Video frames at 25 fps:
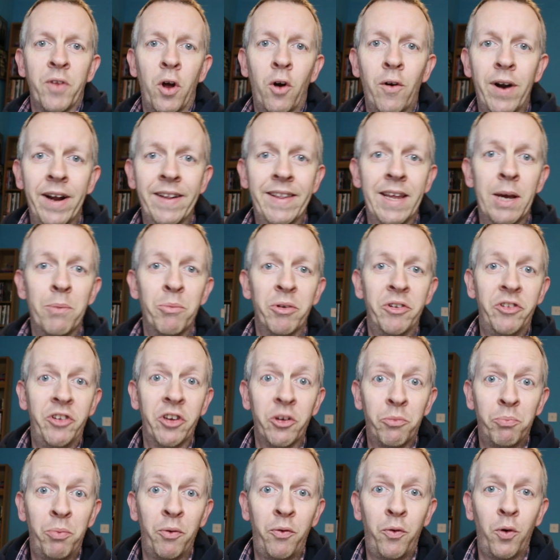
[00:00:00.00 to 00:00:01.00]
Alright then, but
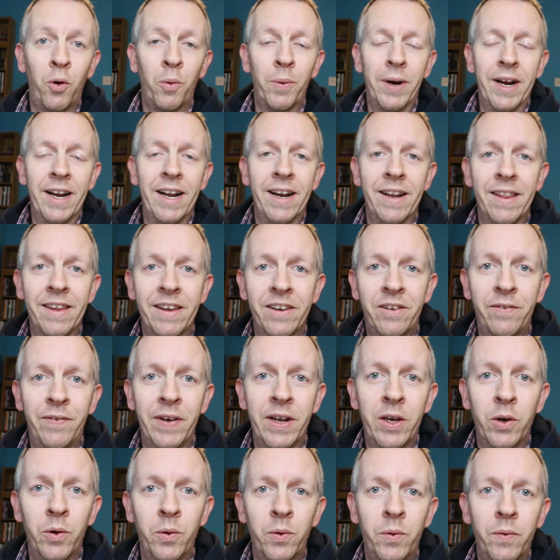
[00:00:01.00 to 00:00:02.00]
just before we get into this
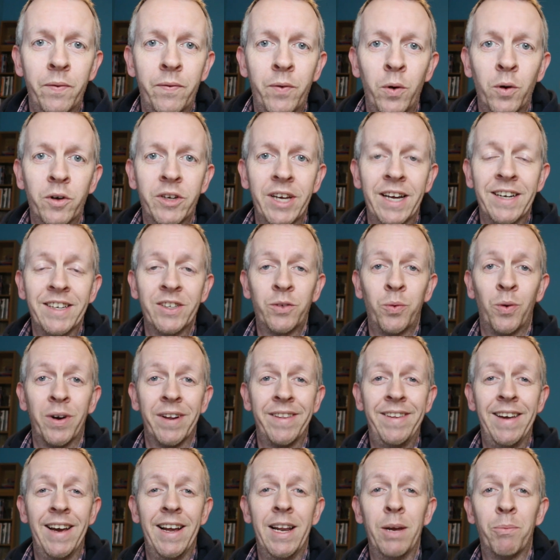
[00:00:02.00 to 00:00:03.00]
video, folks, I just
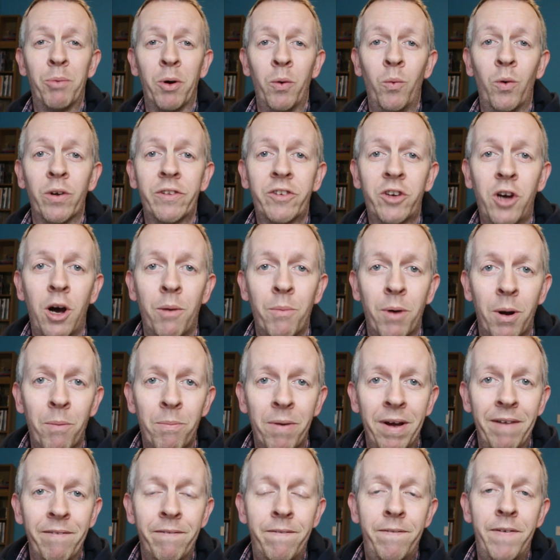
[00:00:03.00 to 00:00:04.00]
want to tell you about what's coming
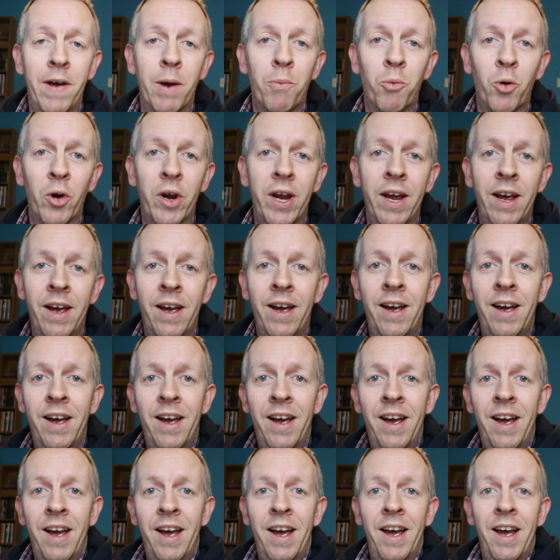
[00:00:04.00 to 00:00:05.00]
up in February.
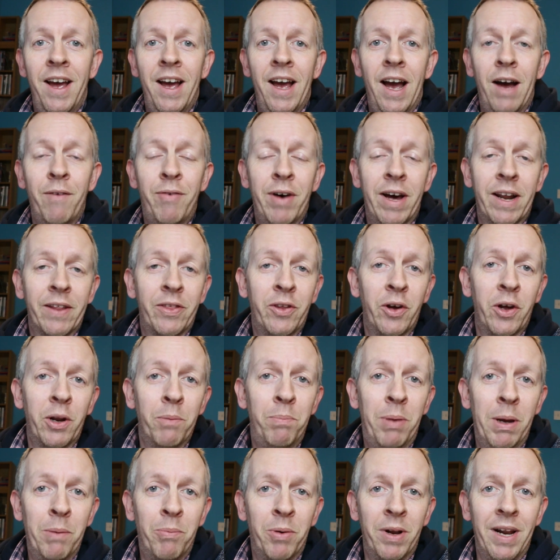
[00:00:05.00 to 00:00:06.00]
I've had a ton
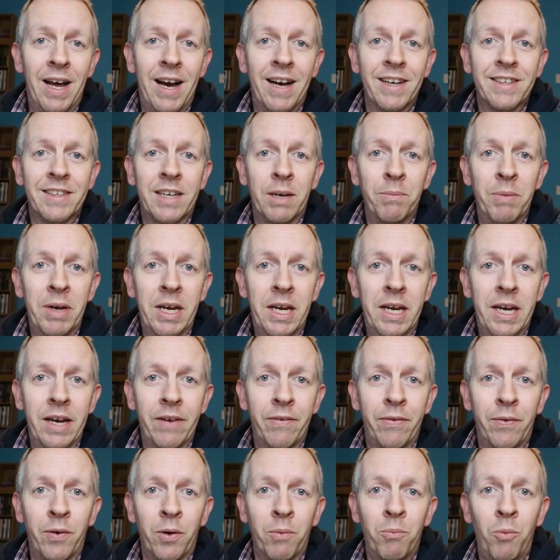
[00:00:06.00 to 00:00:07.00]
of people asking me
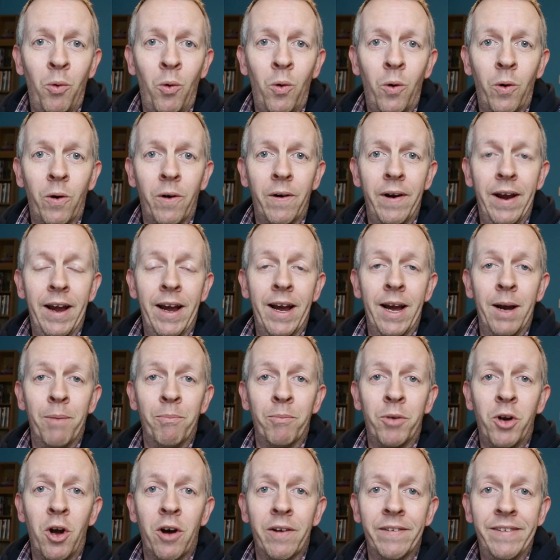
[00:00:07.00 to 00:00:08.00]
for more
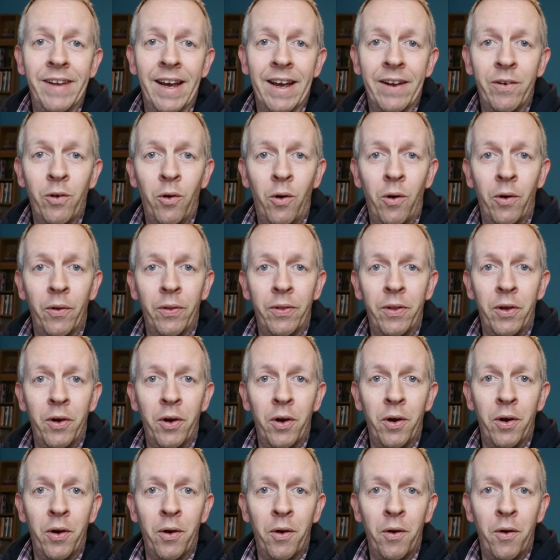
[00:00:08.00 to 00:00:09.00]
content on
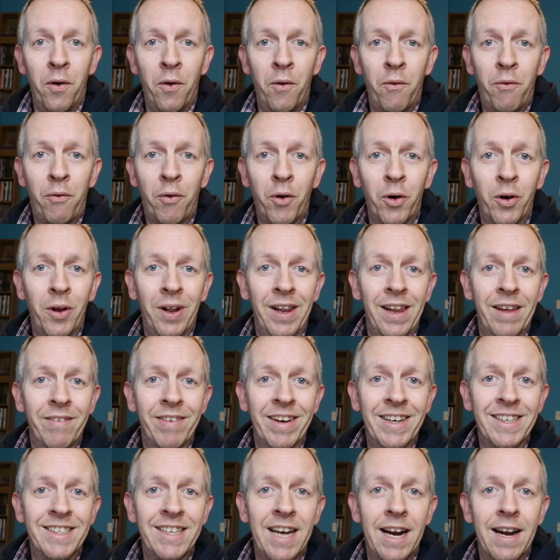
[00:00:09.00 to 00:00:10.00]
the frugal
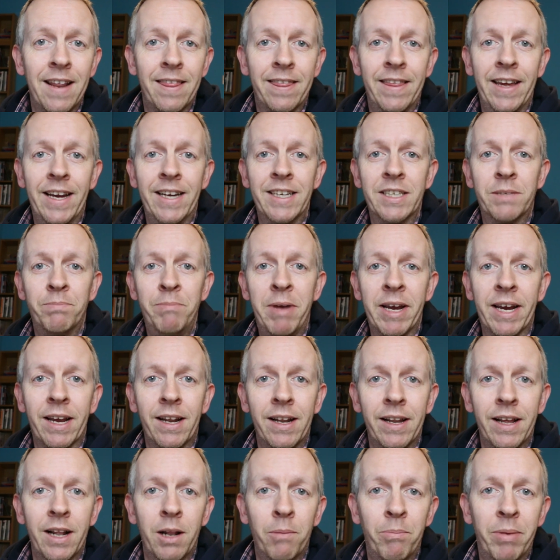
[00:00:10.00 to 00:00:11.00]
living side of things, making
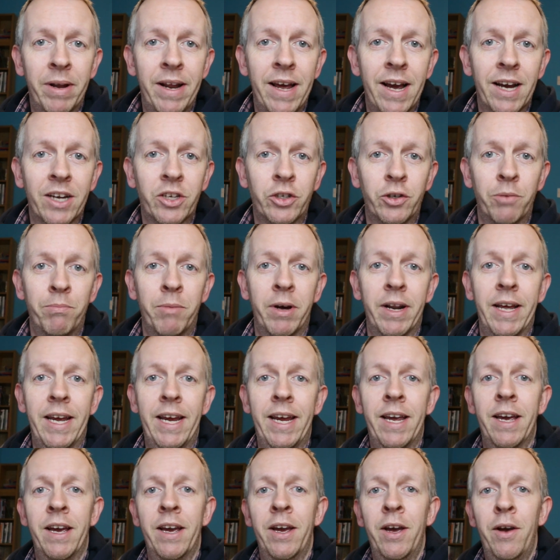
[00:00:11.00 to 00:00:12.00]
a little bit of extra
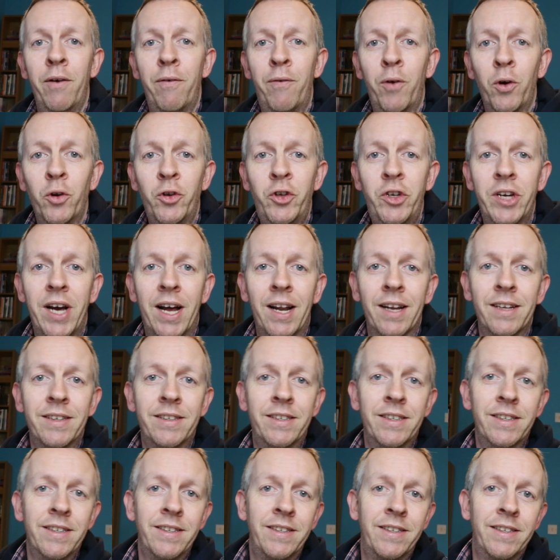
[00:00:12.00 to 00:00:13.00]
money, food
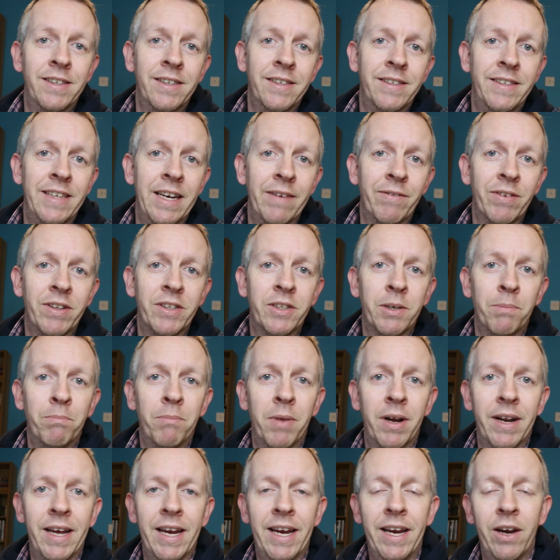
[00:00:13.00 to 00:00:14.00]
challenges, saving some
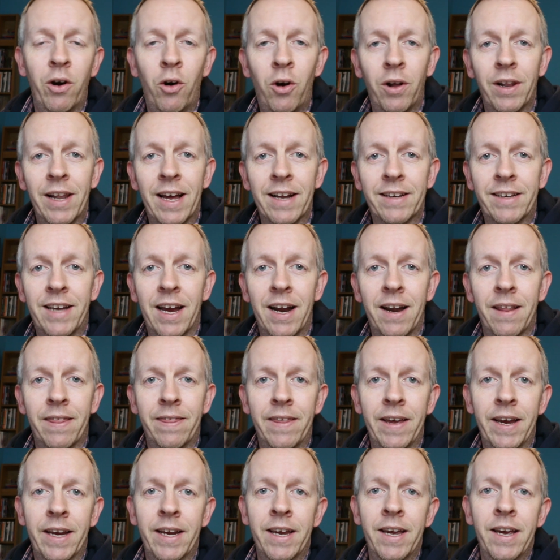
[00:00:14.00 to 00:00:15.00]
money, all that kind of
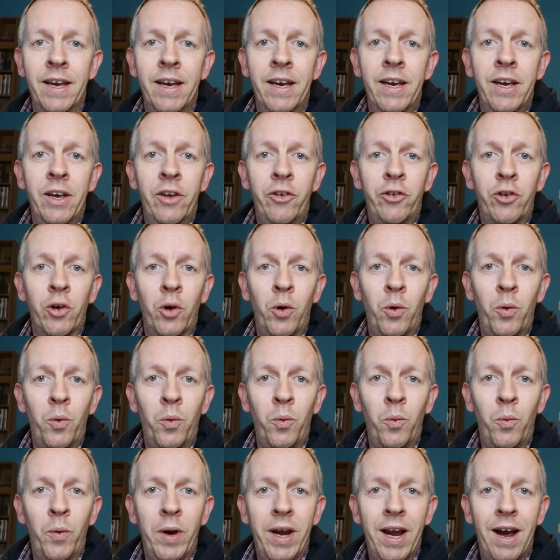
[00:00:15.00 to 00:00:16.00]
thing.
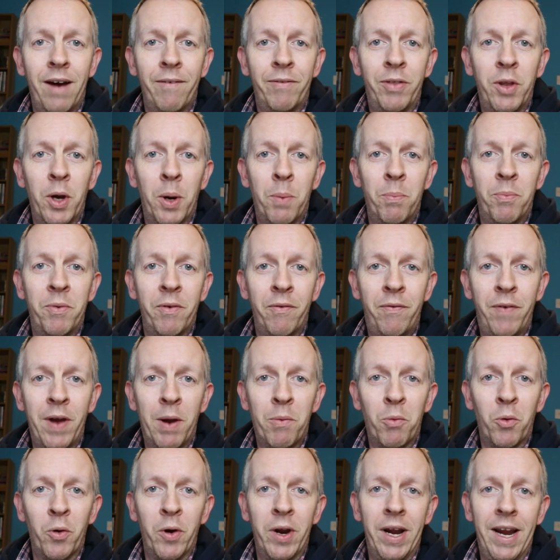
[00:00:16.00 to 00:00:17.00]
So we have dubbed
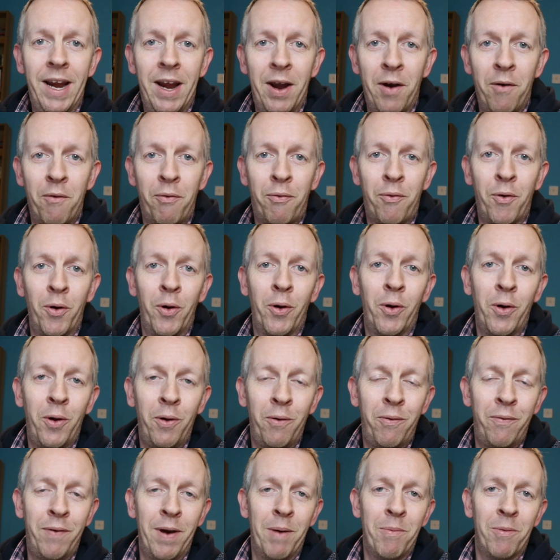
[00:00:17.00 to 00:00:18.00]
February
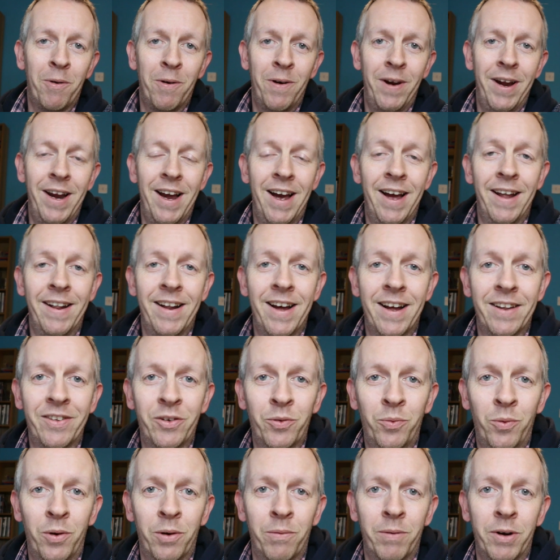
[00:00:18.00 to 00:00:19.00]
Frugal February, and
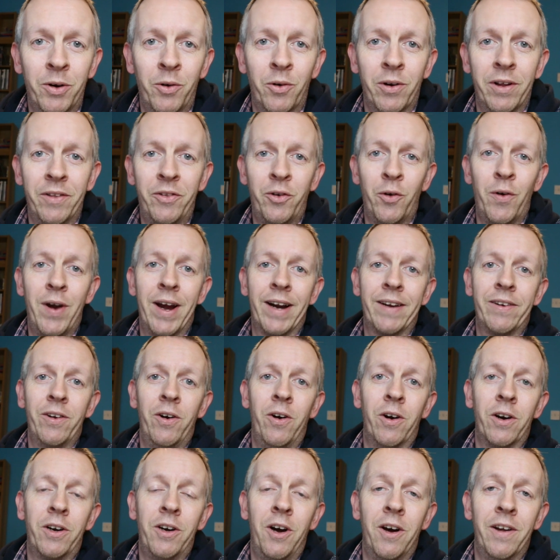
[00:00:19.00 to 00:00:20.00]
that's where we're going to direct
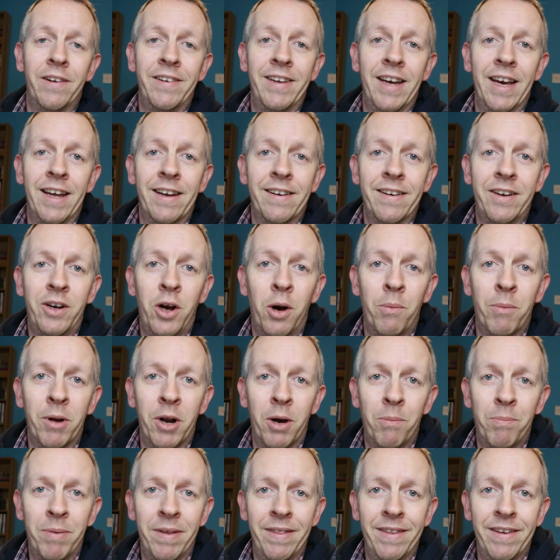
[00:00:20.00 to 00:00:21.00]
our content coming
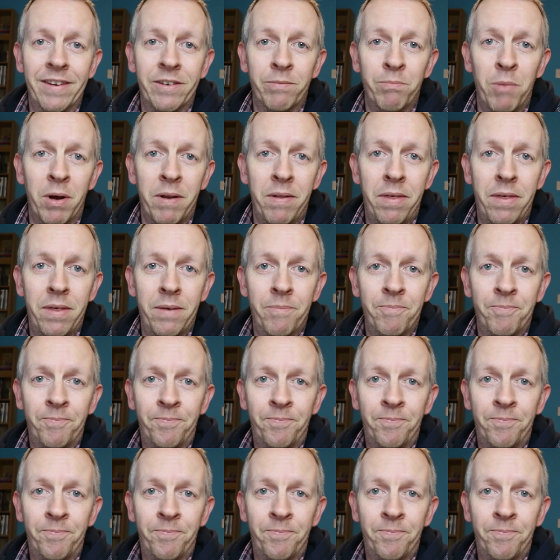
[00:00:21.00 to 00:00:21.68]
up this month.